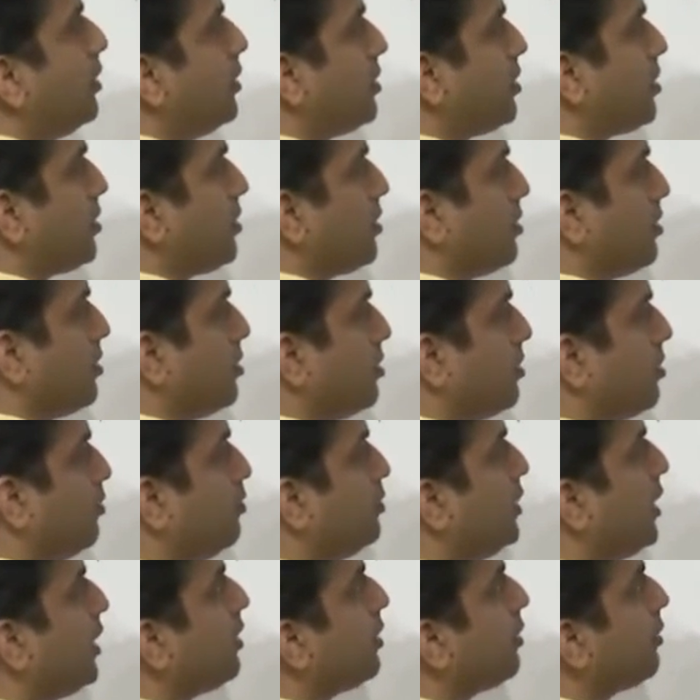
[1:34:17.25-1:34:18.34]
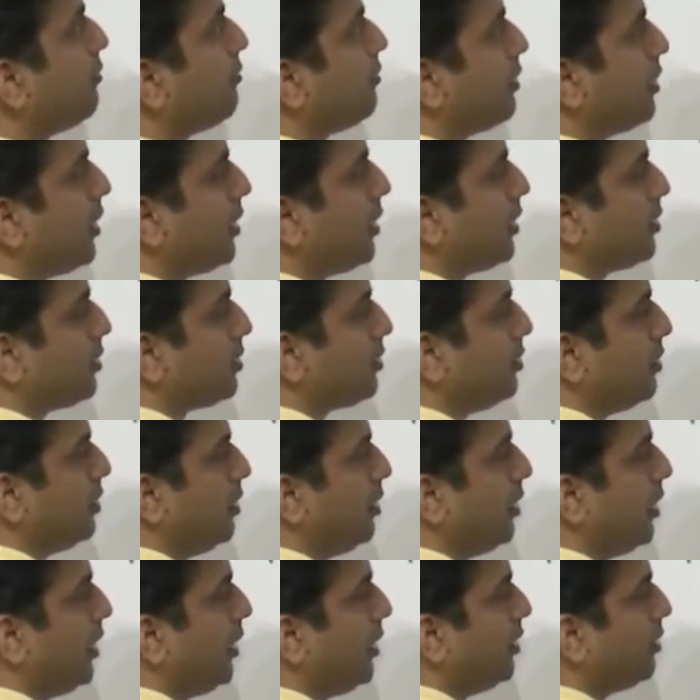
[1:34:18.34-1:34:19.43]
this objective as the
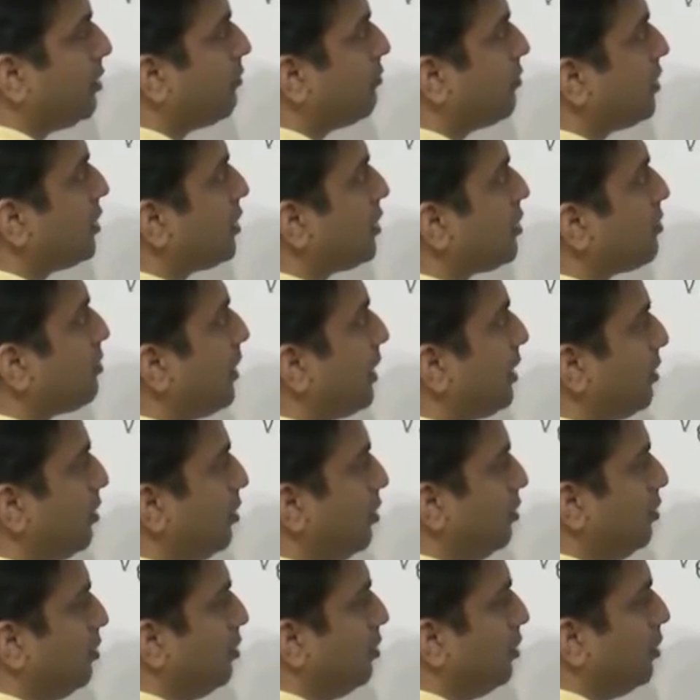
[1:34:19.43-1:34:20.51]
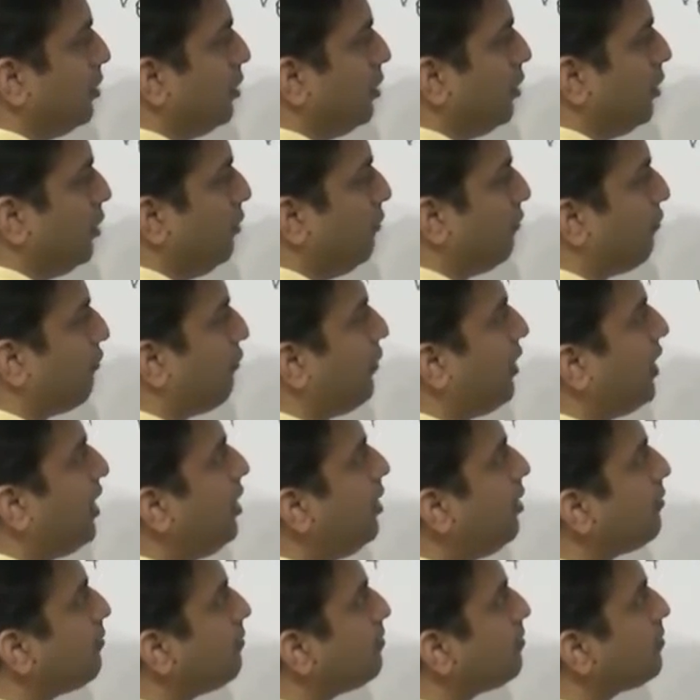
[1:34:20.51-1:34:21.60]
gradient with respect to
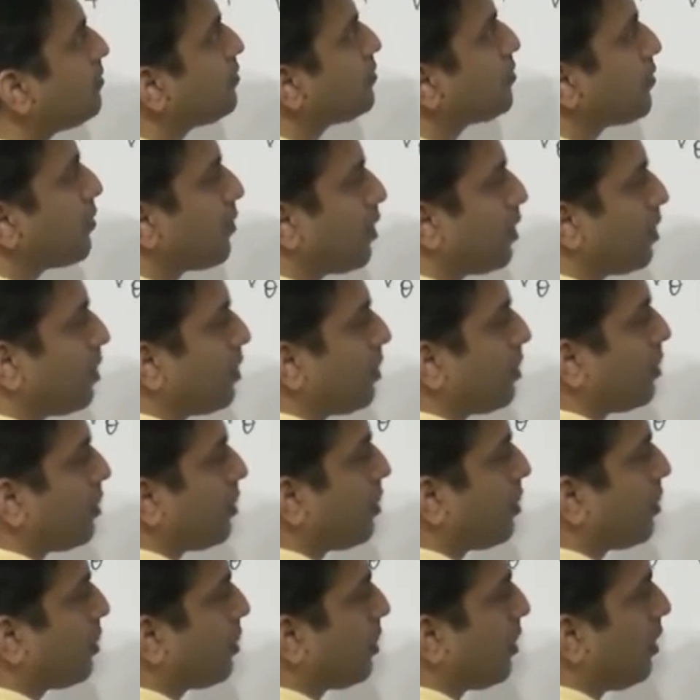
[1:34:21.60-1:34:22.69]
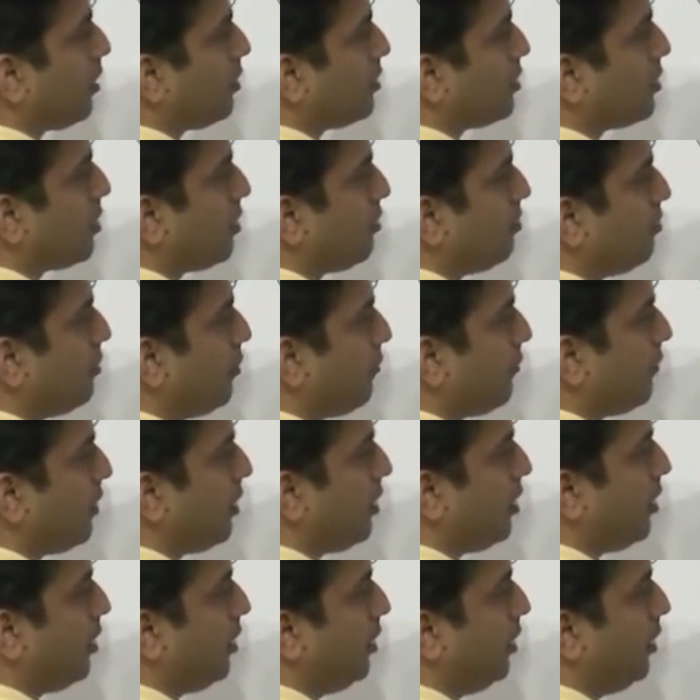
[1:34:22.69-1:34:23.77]
phi sum of
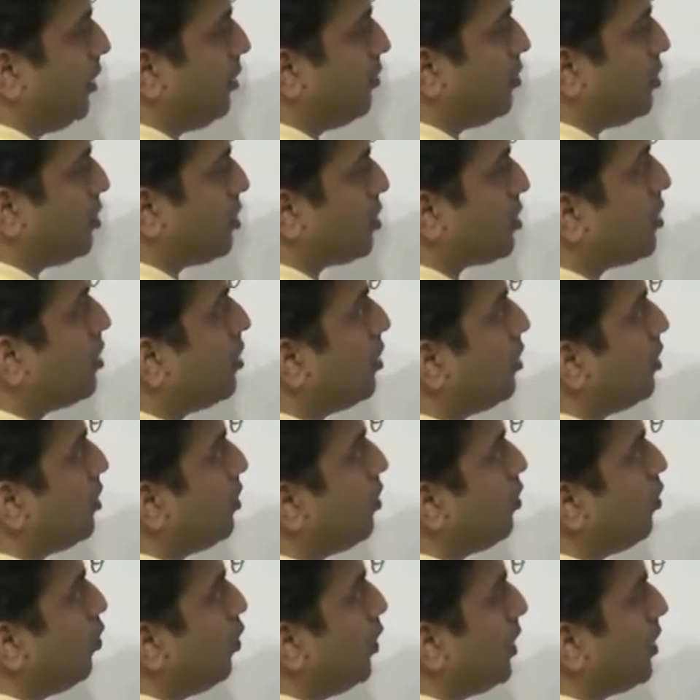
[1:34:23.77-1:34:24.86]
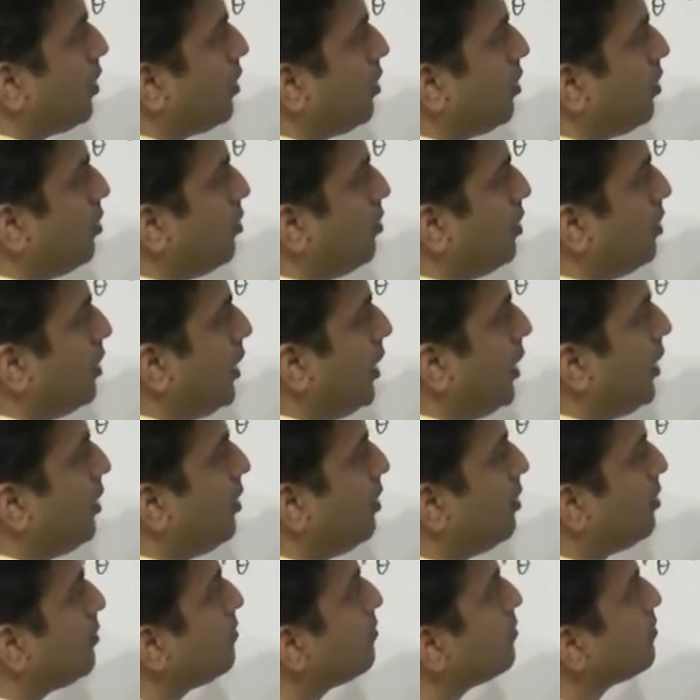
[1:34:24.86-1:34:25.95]
I equals one to
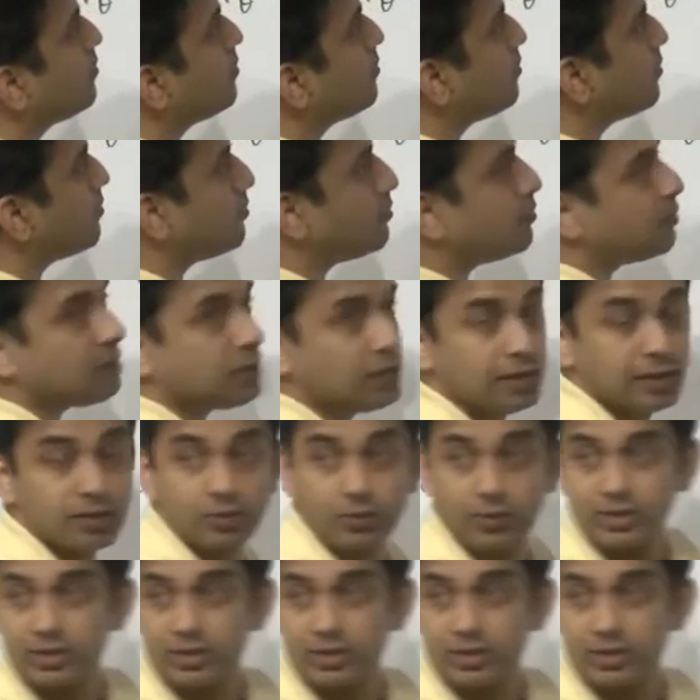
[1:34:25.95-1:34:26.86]
n. Yes,